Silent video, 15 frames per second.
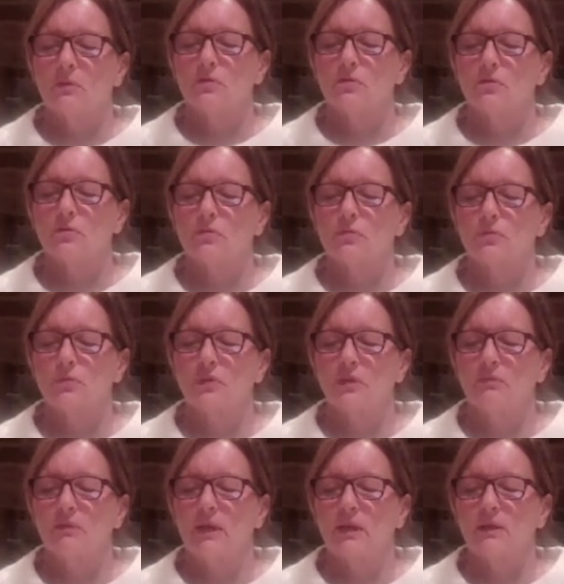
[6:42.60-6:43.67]
Do 3
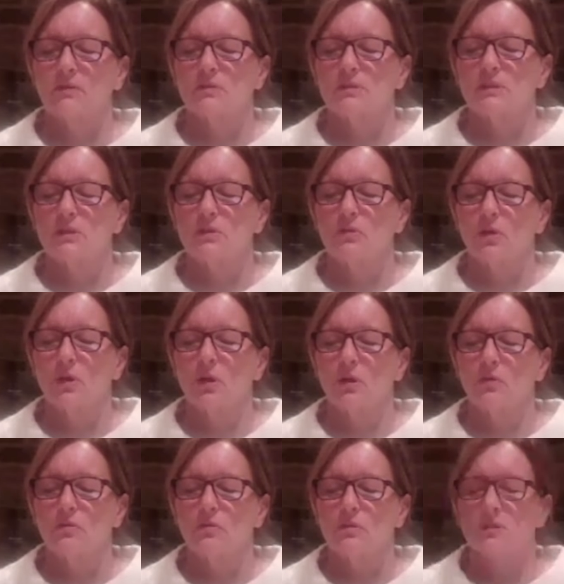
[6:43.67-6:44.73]
rounds in your
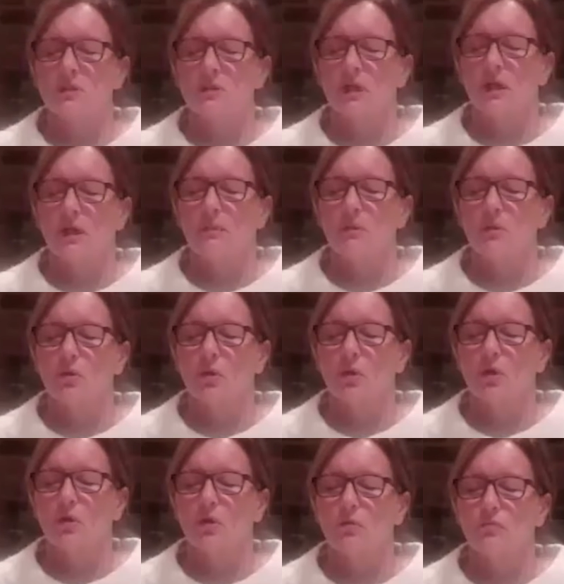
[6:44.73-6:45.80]
own time, in your
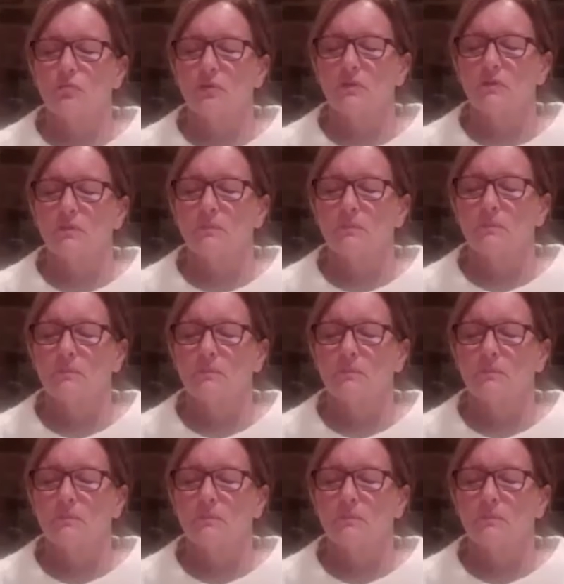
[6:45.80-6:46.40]
own rhythm.